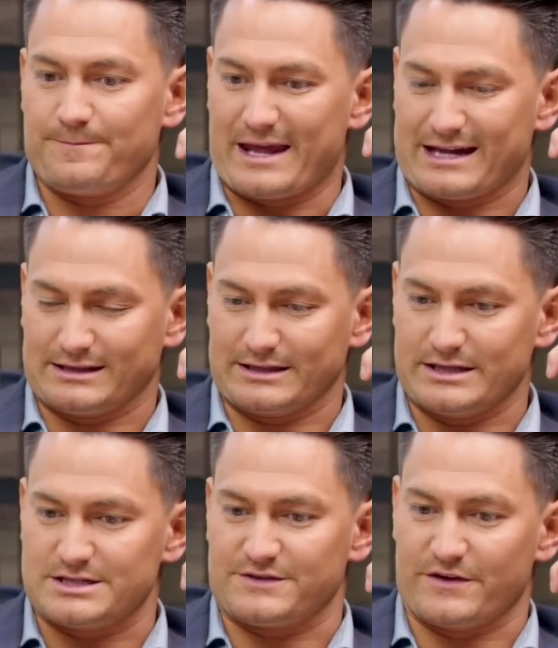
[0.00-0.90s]
at
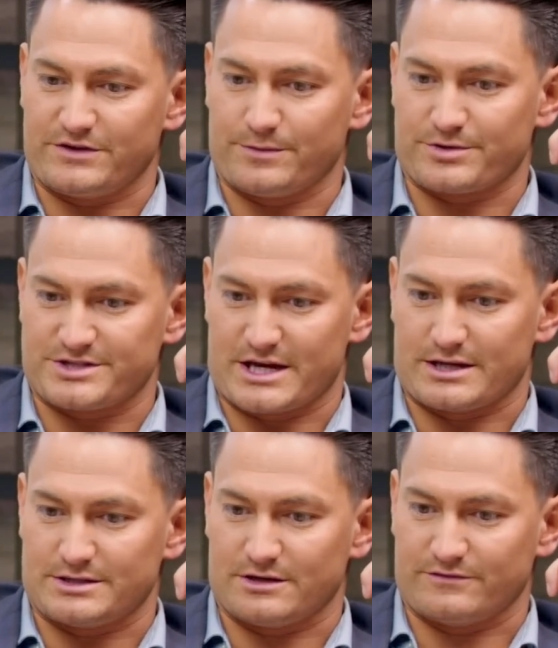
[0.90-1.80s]
least
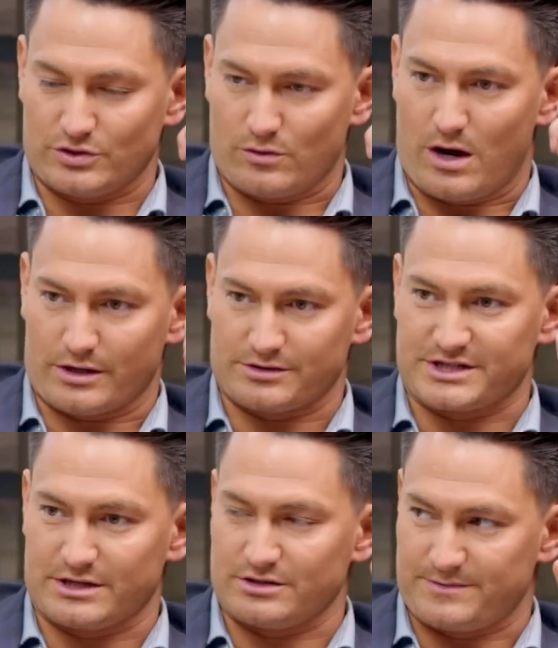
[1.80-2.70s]
50% of new auto
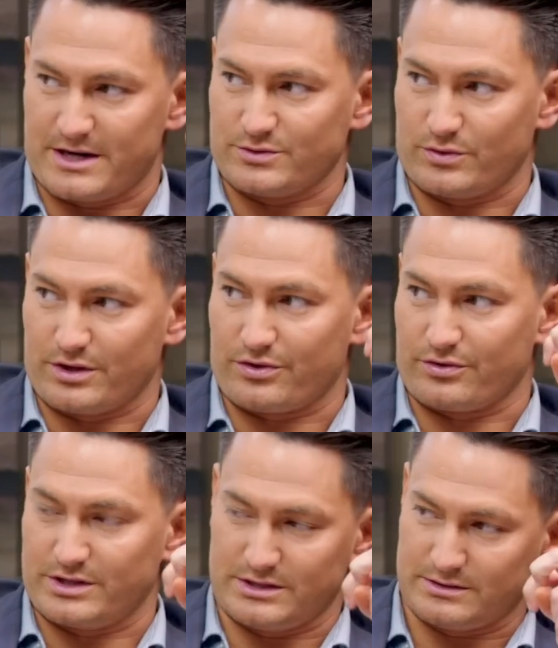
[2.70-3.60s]
sales by
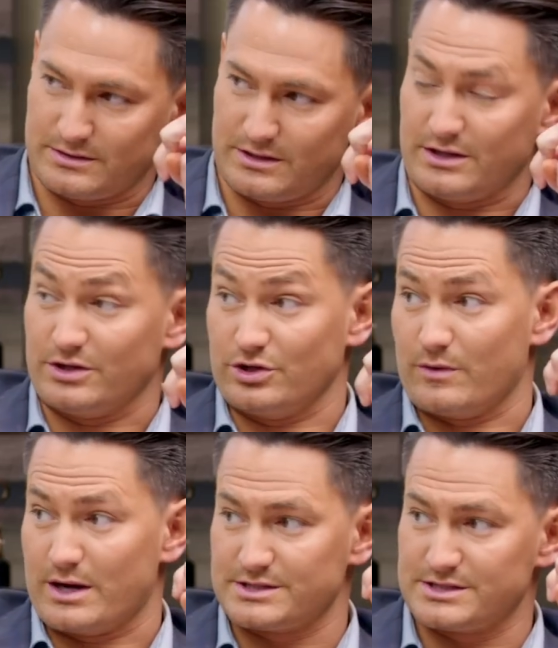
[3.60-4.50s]
2030 in the
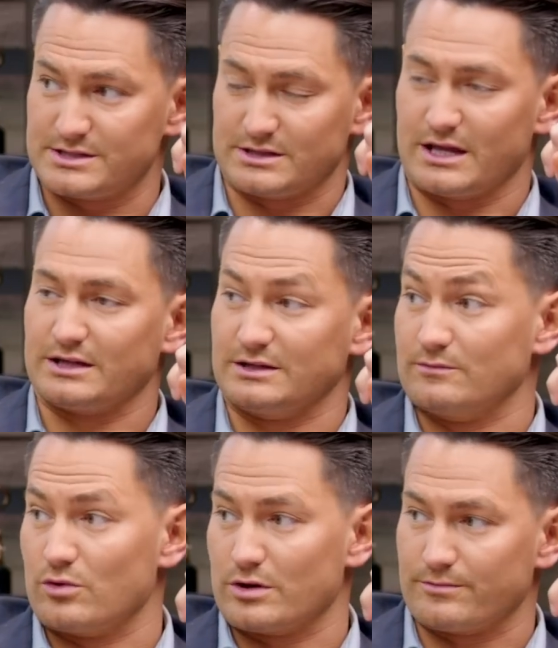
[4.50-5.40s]
US, and likely
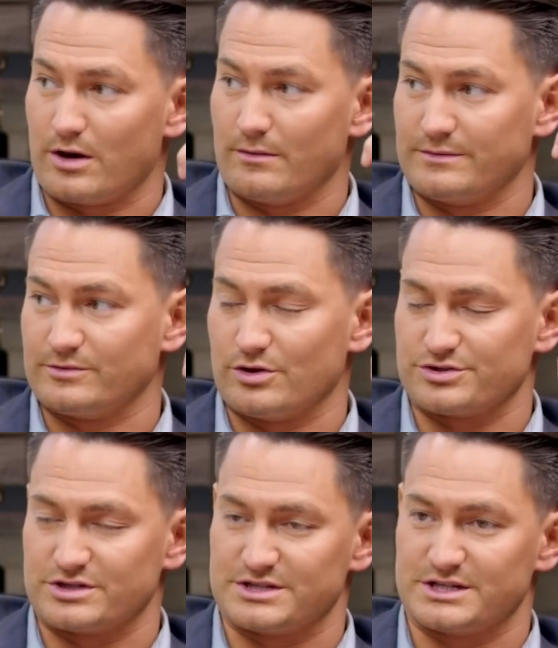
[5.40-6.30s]
more, probably closer
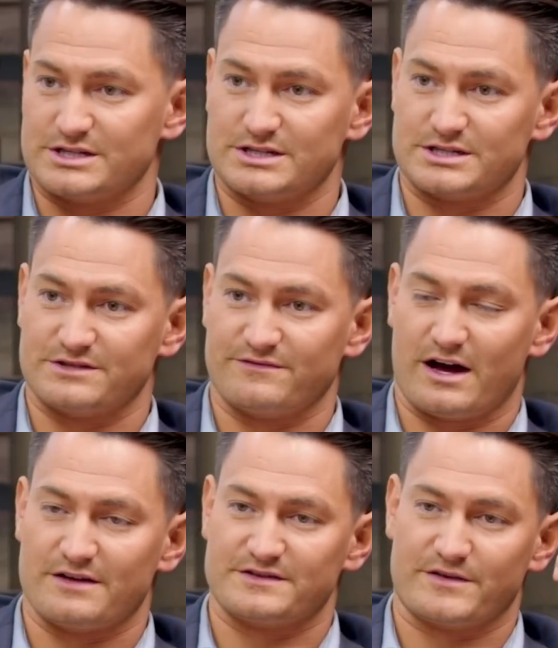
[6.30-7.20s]
to 60,
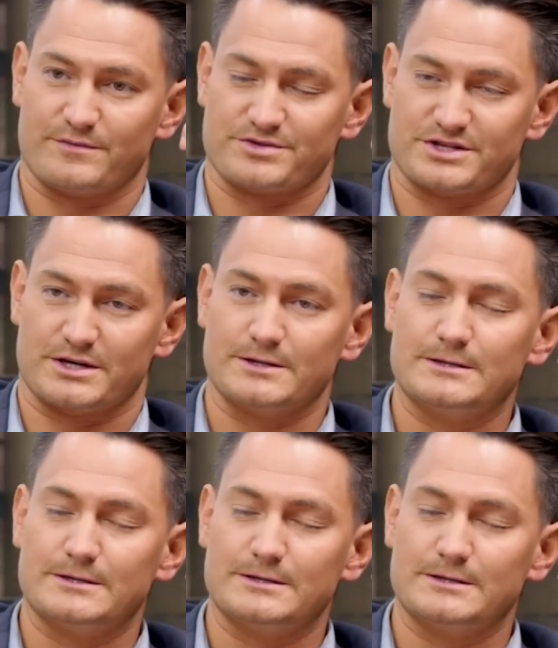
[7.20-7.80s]
65, 70%.